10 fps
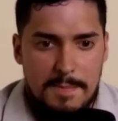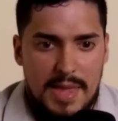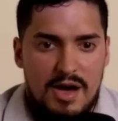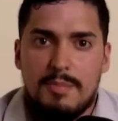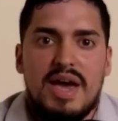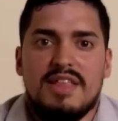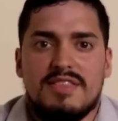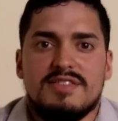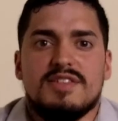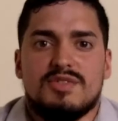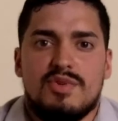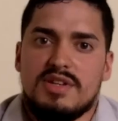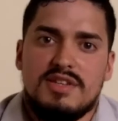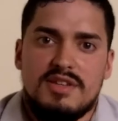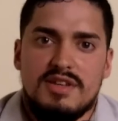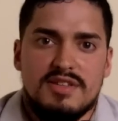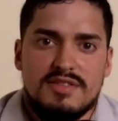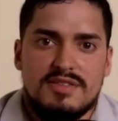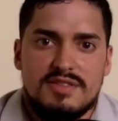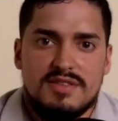how bad the situation he
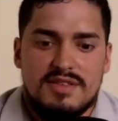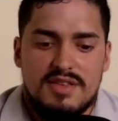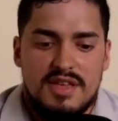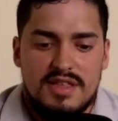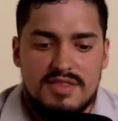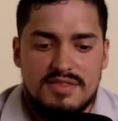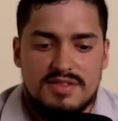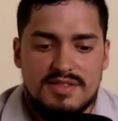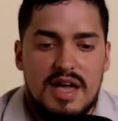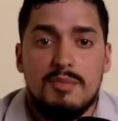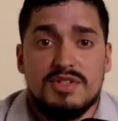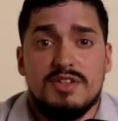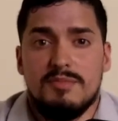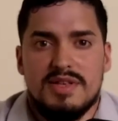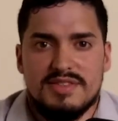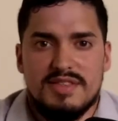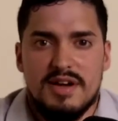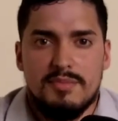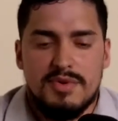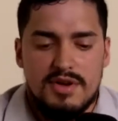is and just how much he messed
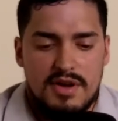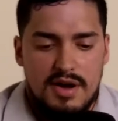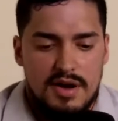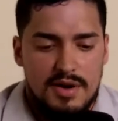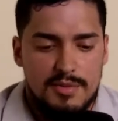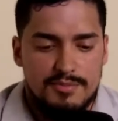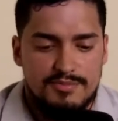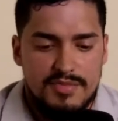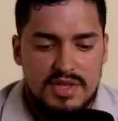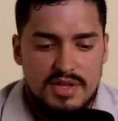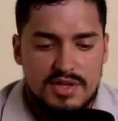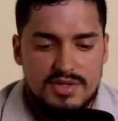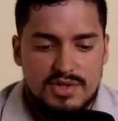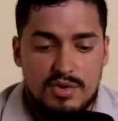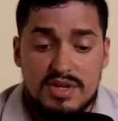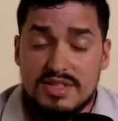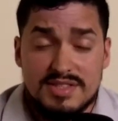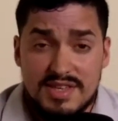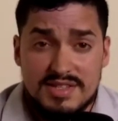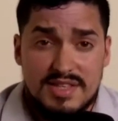up. Um, so he
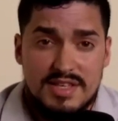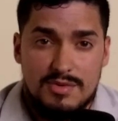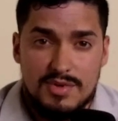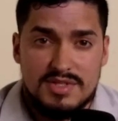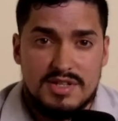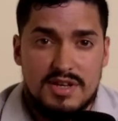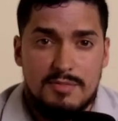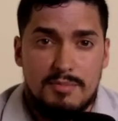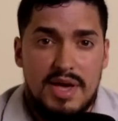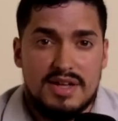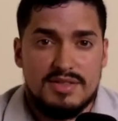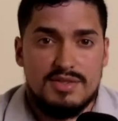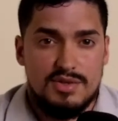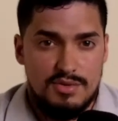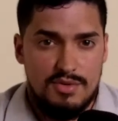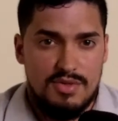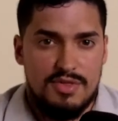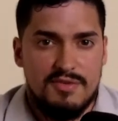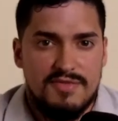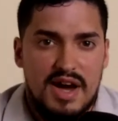decides that he wants to come back to
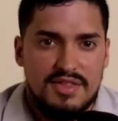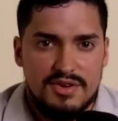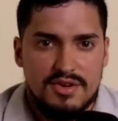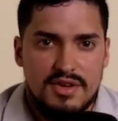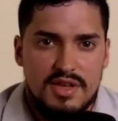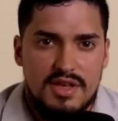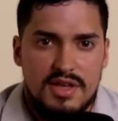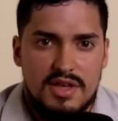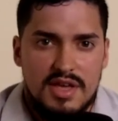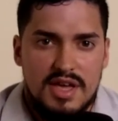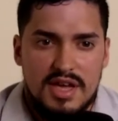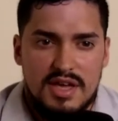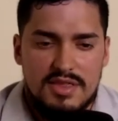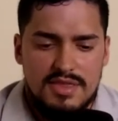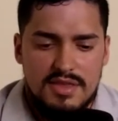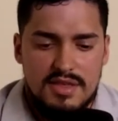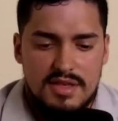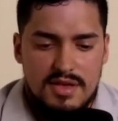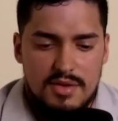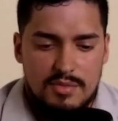the father. And
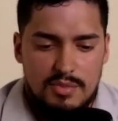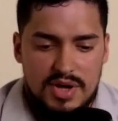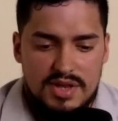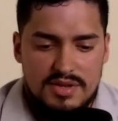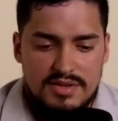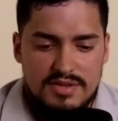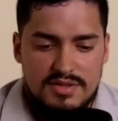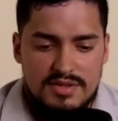when